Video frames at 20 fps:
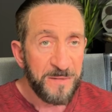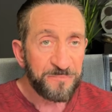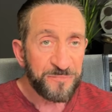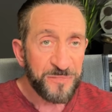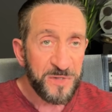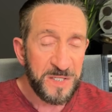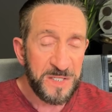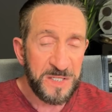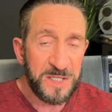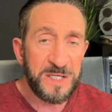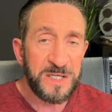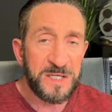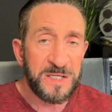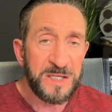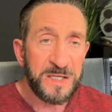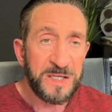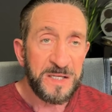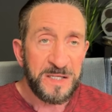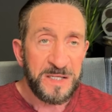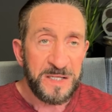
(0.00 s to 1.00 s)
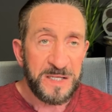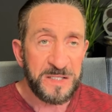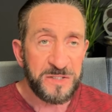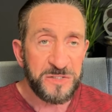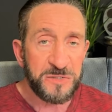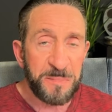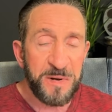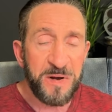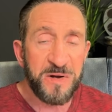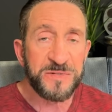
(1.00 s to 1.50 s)
that he
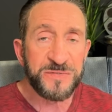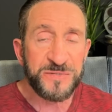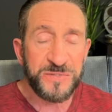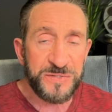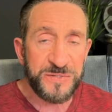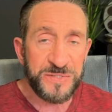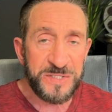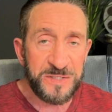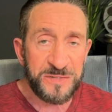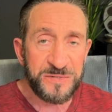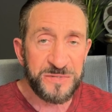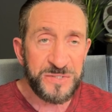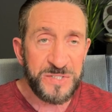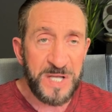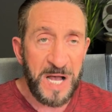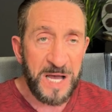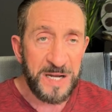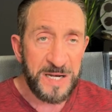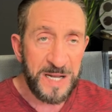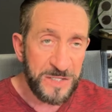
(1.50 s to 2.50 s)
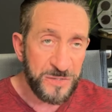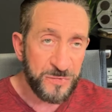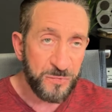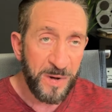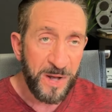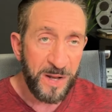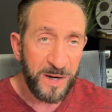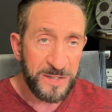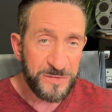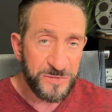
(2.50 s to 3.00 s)
experiences inside as
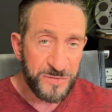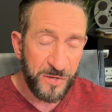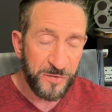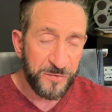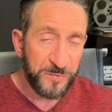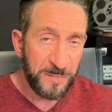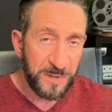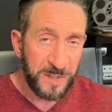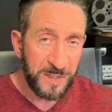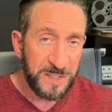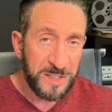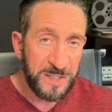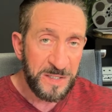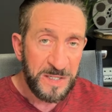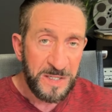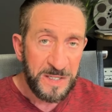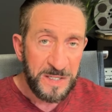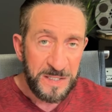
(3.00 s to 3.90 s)
well as ultimately